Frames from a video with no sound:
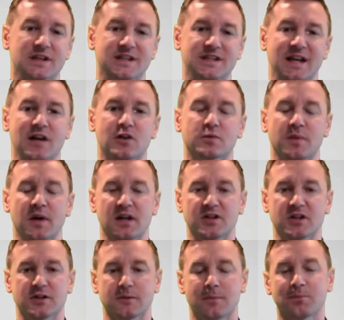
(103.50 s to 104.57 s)
sales
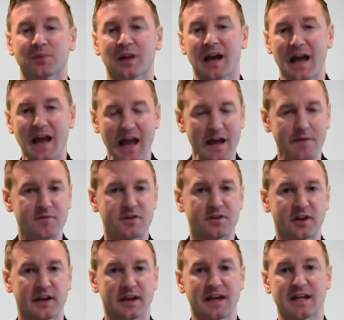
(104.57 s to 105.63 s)
pages.
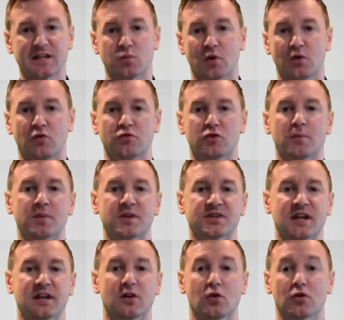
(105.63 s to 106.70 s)
Everything is one hundred
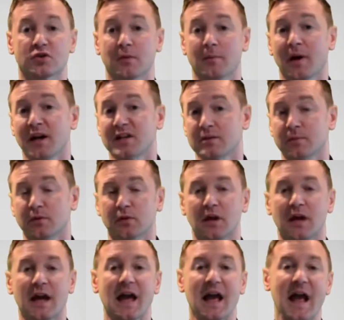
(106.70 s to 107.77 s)
percent customizable,
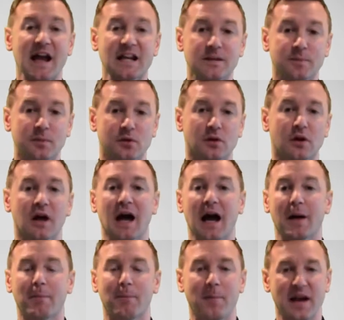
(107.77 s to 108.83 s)
editable,
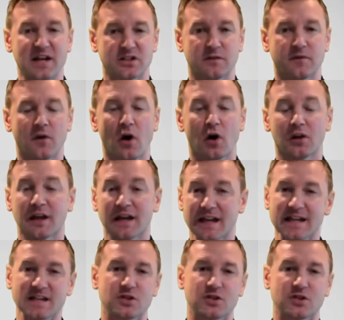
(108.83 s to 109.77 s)
and best of all, it's